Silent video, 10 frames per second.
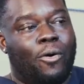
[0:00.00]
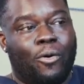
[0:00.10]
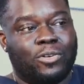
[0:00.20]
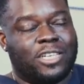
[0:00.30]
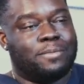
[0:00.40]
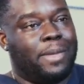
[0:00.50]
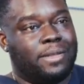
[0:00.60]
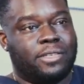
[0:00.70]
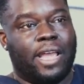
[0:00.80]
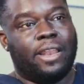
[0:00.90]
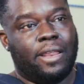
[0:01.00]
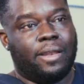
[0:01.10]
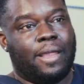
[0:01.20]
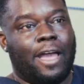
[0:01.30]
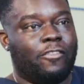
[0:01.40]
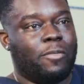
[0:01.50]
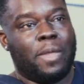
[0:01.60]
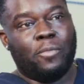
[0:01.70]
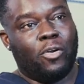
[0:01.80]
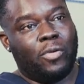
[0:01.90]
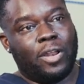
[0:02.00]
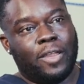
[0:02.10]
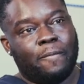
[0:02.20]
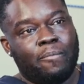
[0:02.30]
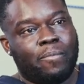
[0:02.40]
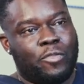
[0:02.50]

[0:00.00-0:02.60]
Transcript: or just maintaining healthy people already.